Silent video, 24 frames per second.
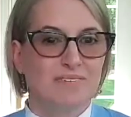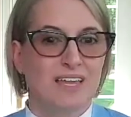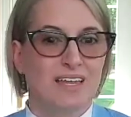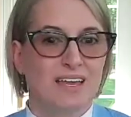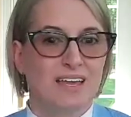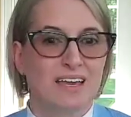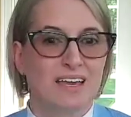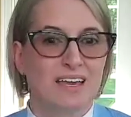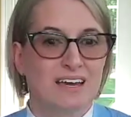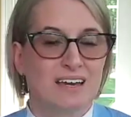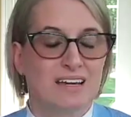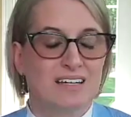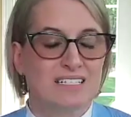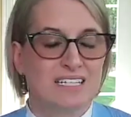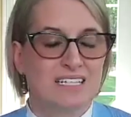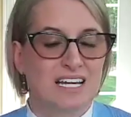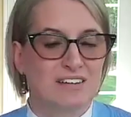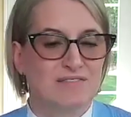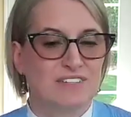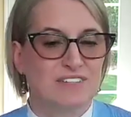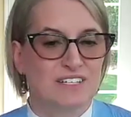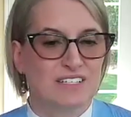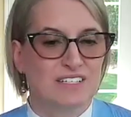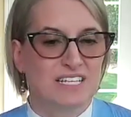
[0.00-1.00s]
And I
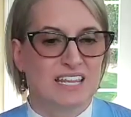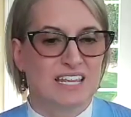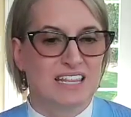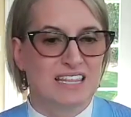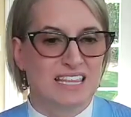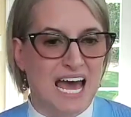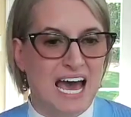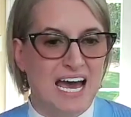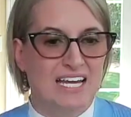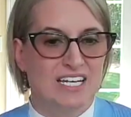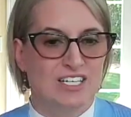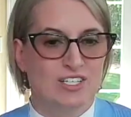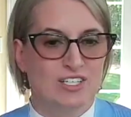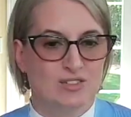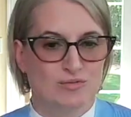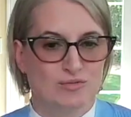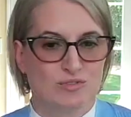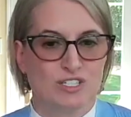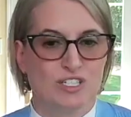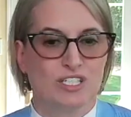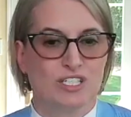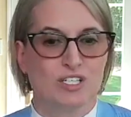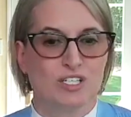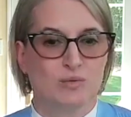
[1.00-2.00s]
feel that that is
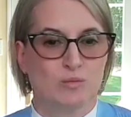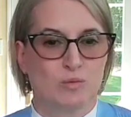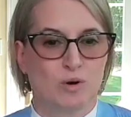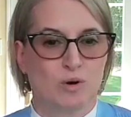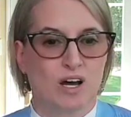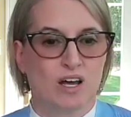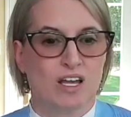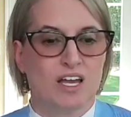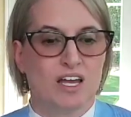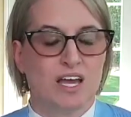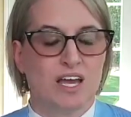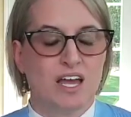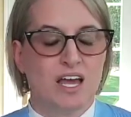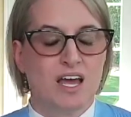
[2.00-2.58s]
really what